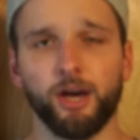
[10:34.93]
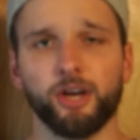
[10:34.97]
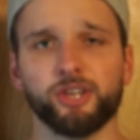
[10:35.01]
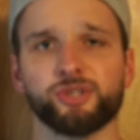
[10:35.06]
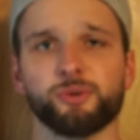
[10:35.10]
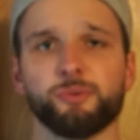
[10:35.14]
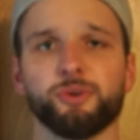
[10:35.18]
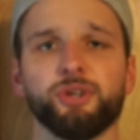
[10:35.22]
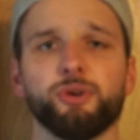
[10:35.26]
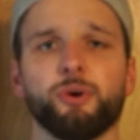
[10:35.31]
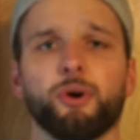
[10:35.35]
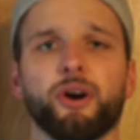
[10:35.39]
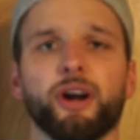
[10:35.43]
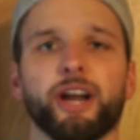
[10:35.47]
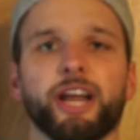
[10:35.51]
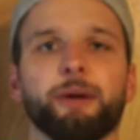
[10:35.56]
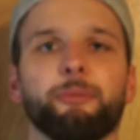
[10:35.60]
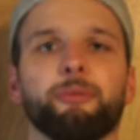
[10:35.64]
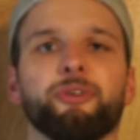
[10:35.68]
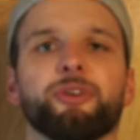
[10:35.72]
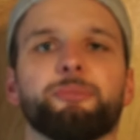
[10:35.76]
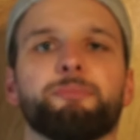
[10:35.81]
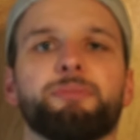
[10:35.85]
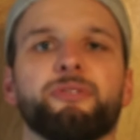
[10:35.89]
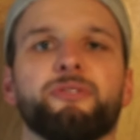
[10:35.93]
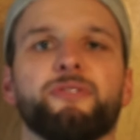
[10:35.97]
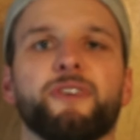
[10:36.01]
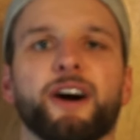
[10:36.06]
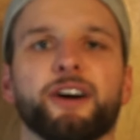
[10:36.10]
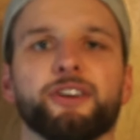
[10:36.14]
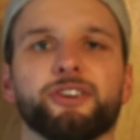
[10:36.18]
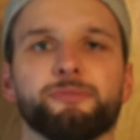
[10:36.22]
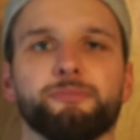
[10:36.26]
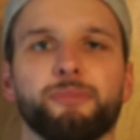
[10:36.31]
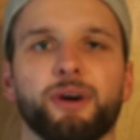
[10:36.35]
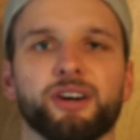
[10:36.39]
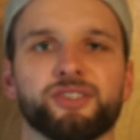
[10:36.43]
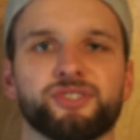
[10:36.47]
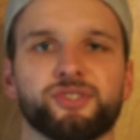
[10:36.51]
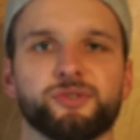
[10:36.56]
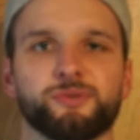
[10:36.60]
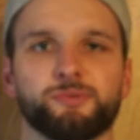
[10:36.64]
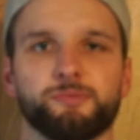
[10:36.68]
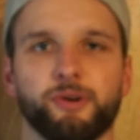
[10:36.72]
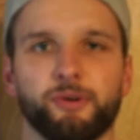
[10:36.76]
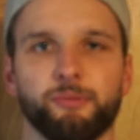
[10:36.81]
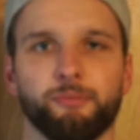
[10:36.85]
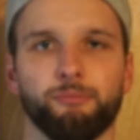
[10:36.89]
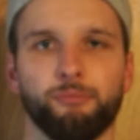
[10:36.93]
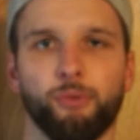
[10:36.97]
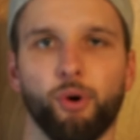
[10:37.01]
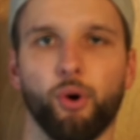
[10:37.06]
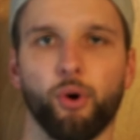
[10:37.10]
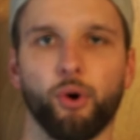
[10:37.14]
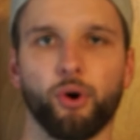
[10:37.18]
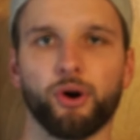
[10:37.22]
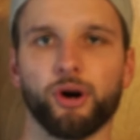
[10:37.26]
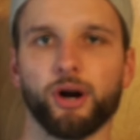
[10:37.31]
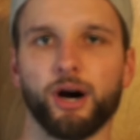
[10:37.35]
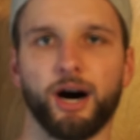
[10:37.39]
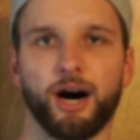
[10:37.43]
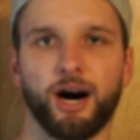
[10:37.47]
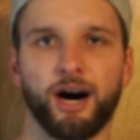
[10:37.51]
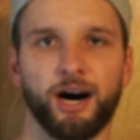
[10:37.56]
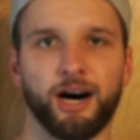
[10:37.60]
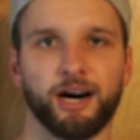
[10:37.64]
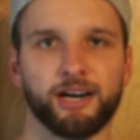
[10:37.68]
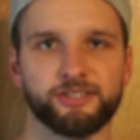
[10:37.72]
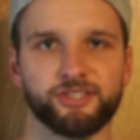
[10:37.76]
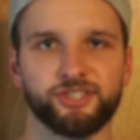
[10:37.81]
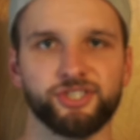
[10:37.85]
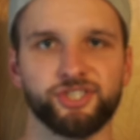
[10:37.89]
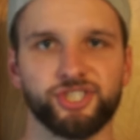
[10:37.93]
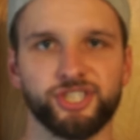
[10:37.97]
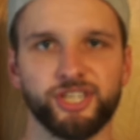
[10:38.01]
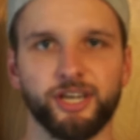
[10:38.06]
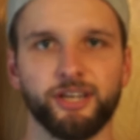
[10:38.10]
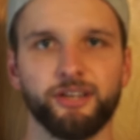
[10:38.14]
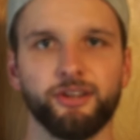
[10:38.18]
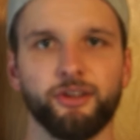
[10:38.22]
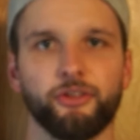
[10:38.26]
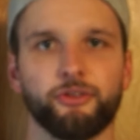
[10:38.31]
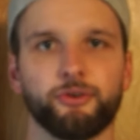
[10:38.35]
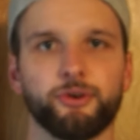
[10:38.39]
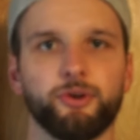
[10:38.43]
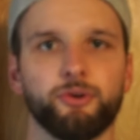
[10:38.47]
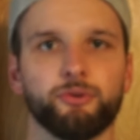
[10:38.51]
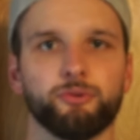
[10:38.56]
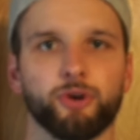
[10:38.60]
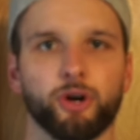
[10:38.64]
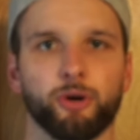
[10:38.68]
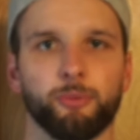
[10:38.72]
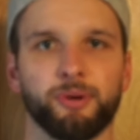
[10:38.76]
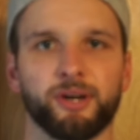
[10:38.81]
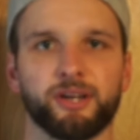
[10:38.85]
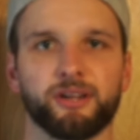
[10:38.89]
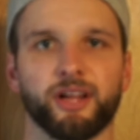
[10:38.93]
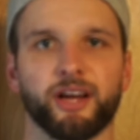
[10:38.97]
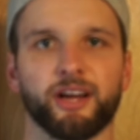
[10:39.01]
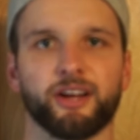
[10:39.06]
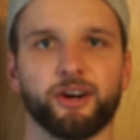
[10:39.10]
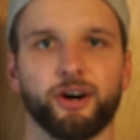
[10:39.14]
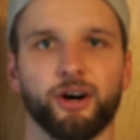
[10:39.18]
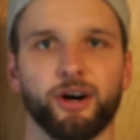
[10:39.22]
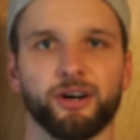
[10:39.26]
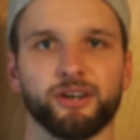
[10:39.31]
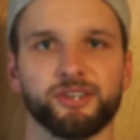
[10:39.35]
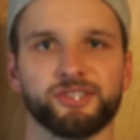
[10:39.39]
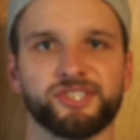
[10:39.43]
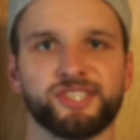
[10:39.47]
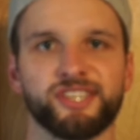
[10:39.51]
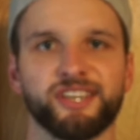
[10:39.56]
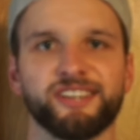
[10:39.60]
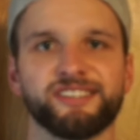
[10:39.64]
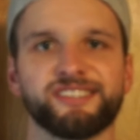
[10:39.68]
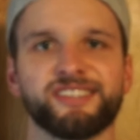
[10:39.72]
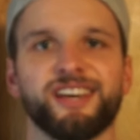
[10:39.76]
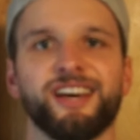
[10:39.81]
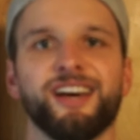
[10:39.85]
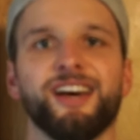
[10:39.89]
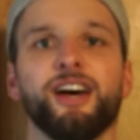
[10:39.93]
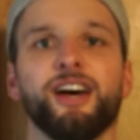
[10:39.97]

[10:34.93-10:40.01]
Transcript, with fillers: So when you are able to provide your muscles with more oxygen through aerobic glycolysis,